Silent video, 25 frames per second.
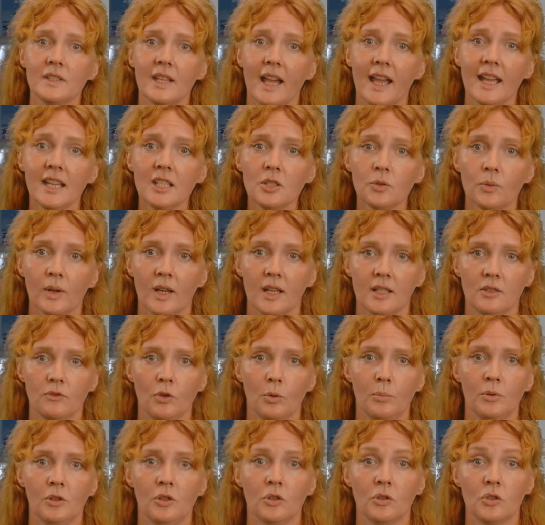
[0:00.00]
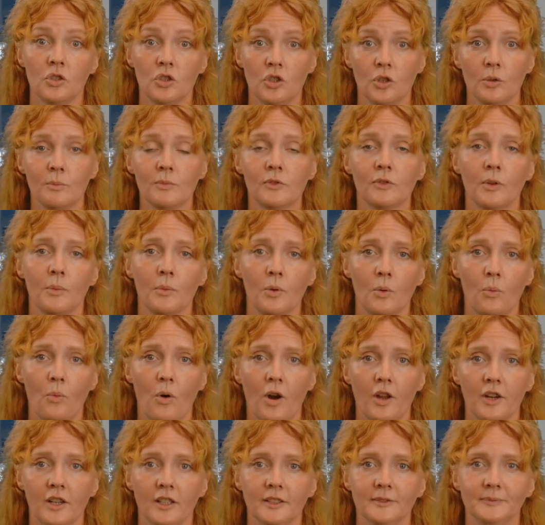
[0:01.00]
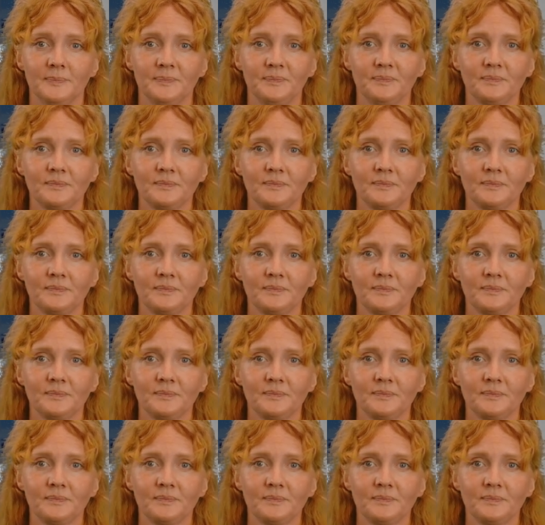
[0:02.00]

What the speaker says: nitrate will be consumed from the water.